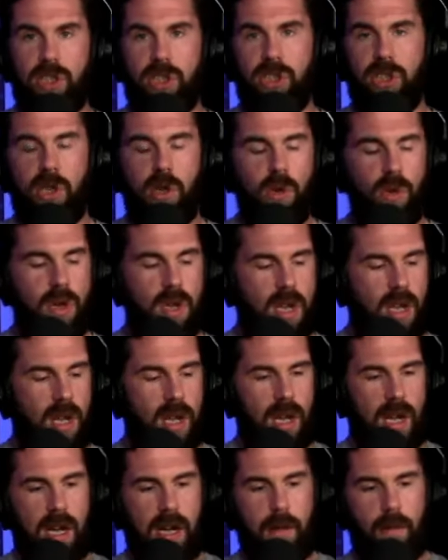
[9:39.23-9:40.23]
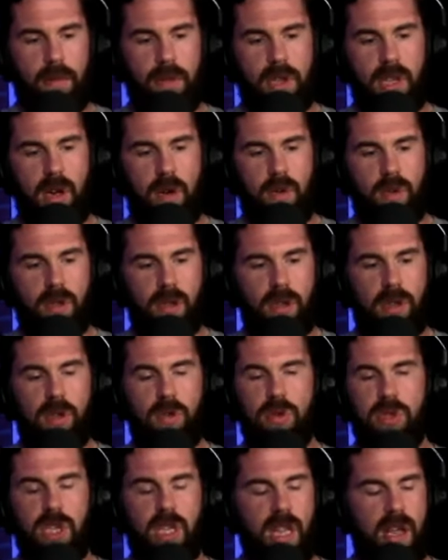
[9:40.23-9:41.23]
There's no, um, you know,
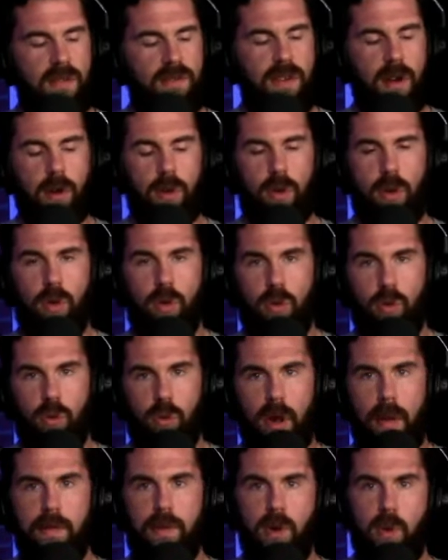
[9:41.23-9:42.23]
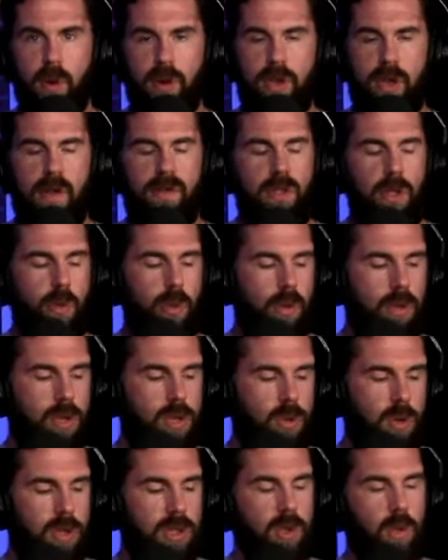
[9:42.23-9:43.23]
losing that Velcro grip to where you have to throw the
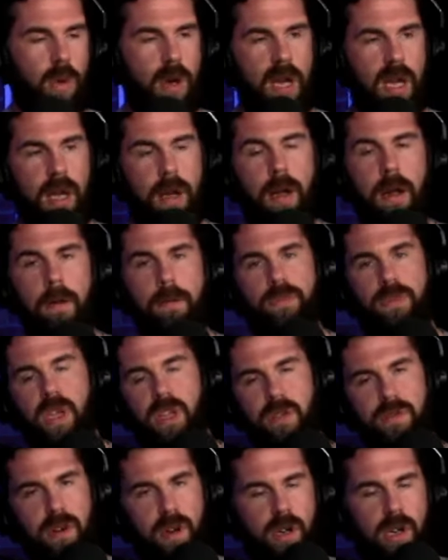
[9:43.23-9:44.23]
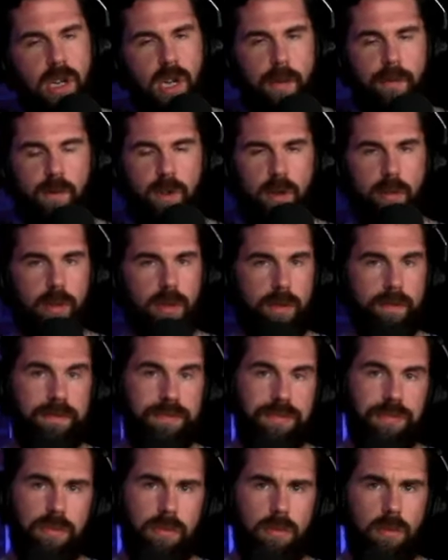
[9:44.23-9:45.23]
shorts away. And they're very comfortable
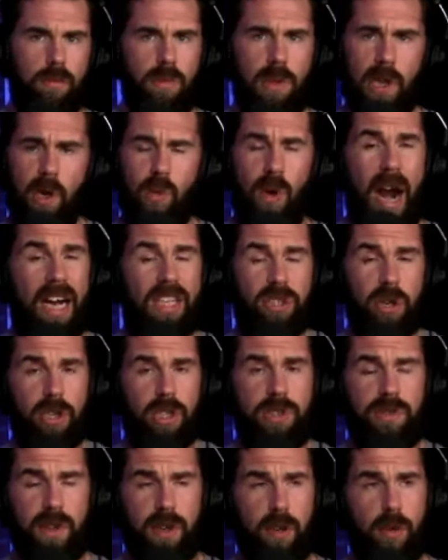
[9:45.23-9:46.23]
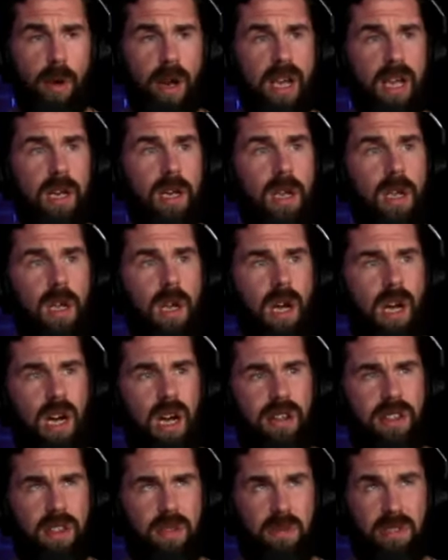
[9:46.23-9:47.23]
rash guards fit great.
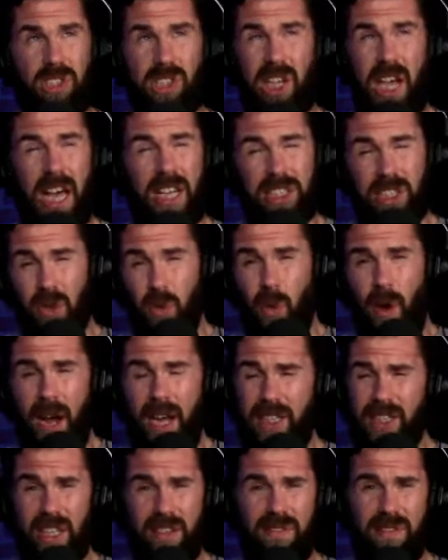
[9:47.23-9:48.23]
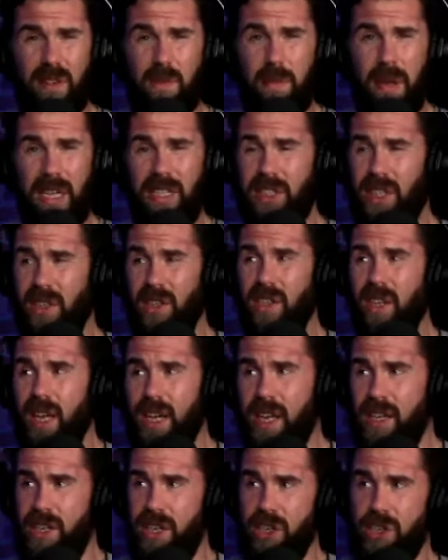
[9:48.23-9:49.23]
Uh, sizing wise, they fit basically
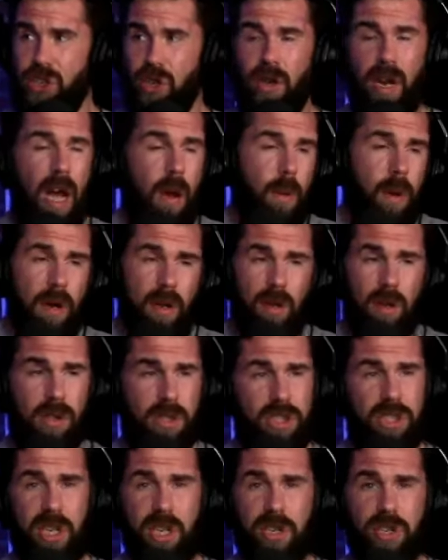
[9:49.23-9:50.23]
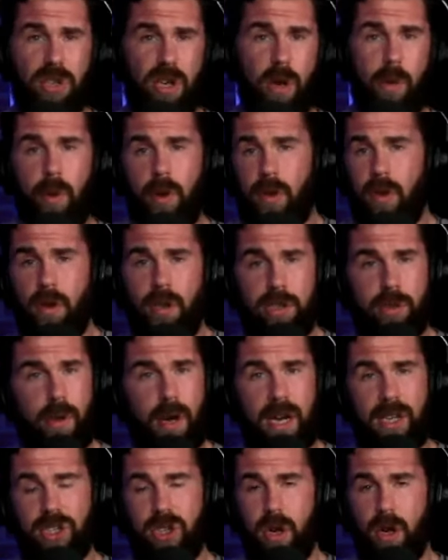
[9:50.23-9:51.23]
like a mm-hmm. t-shirt. Mm-hmm. I wear a large t-shirt. I wear a large
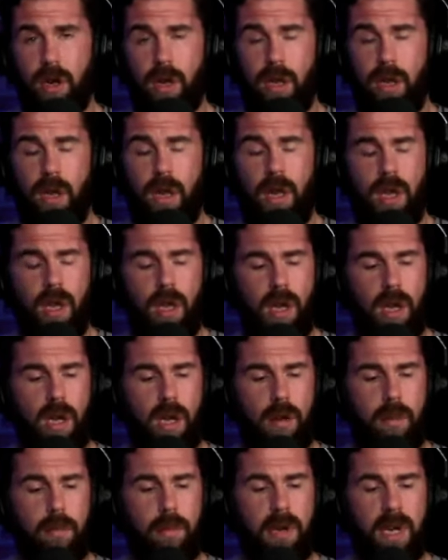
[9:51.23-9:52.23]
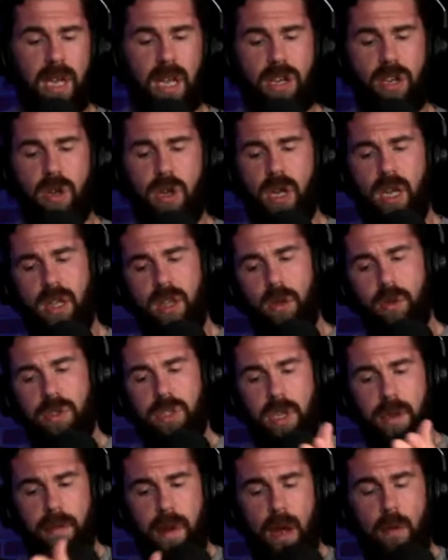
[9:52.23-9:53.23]
rash guard. Um, but again, you can get
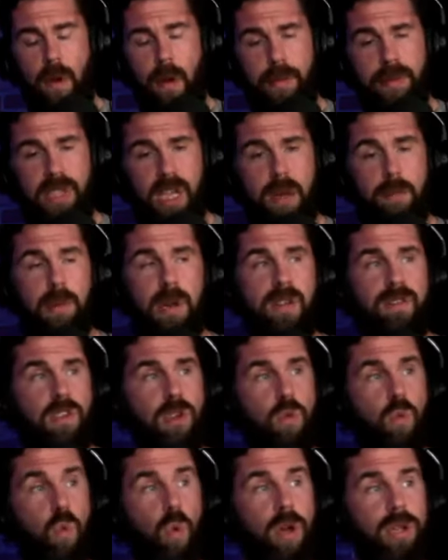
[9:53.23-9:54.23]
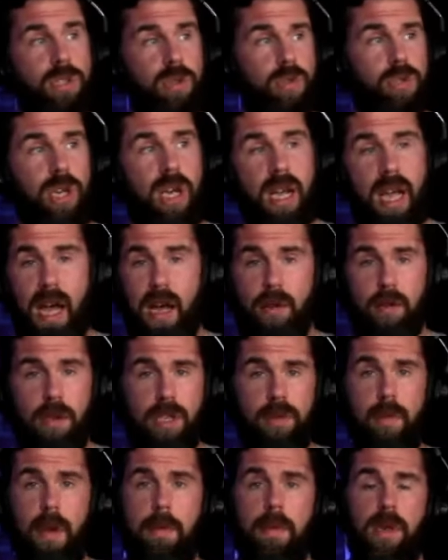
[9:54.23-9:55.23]
those at my website. But if you want to check out,
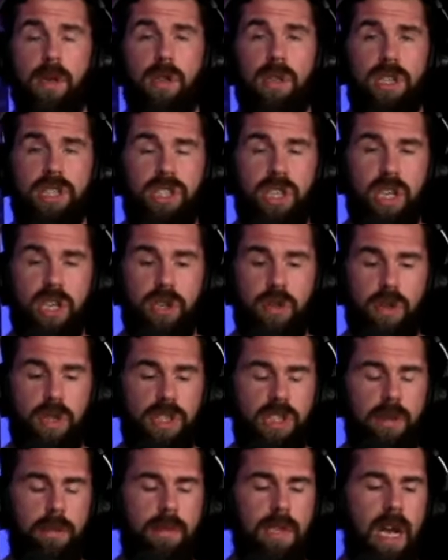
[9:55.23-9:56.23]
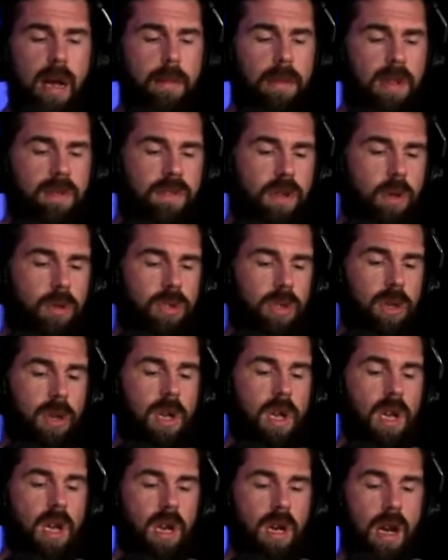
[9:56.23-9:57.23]
because maybe you're listening to this sometime in the future,
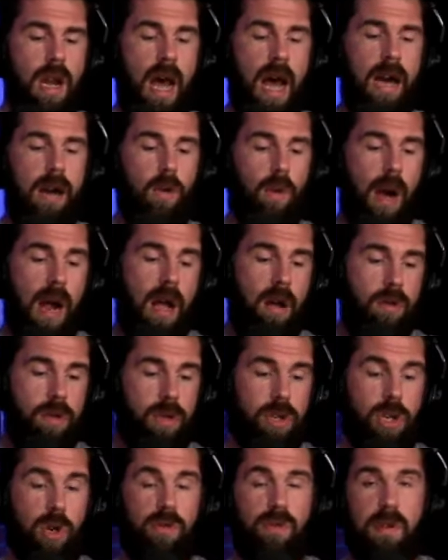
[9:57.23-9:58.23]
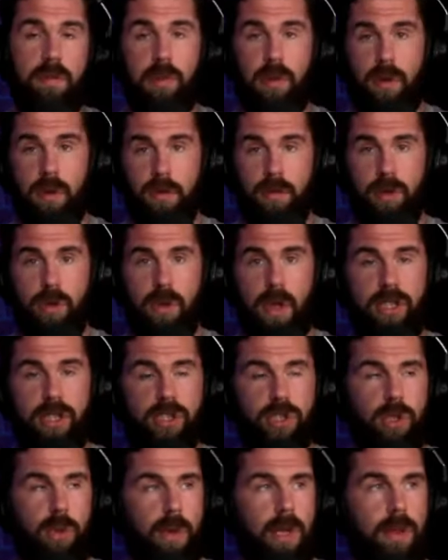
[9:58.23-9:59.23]
not around November
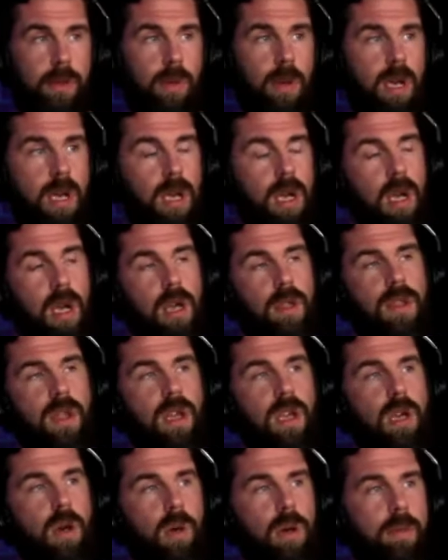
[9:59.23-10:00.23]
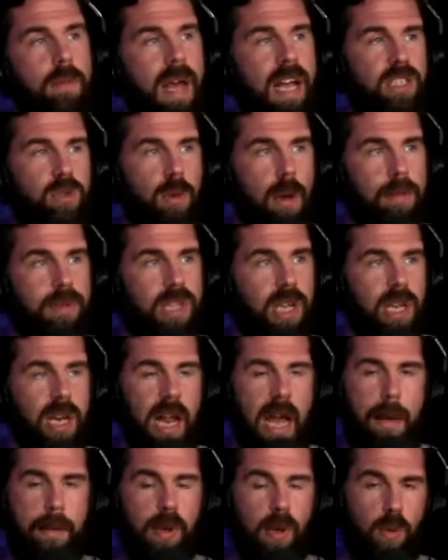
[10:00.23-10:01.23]
2023, then go to Matt's website
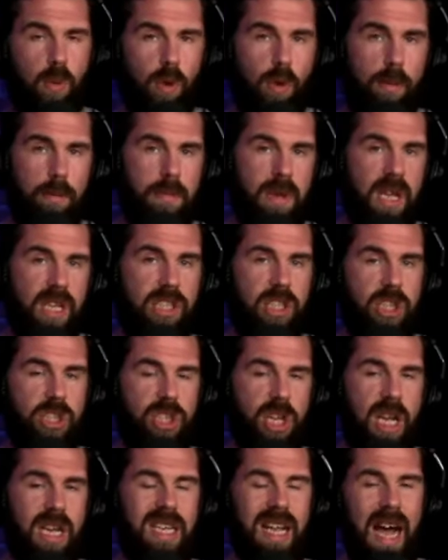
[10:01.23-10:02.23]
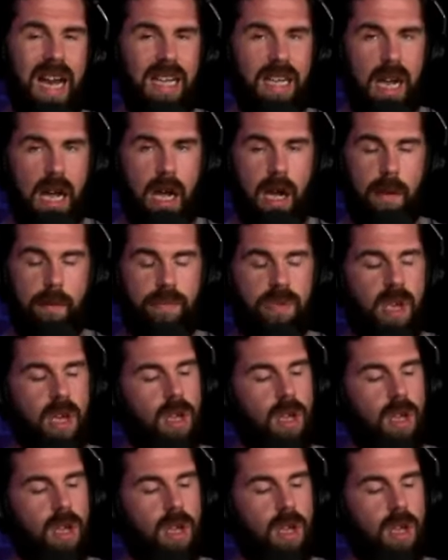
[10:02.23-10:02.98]
at epicrollbjj.com.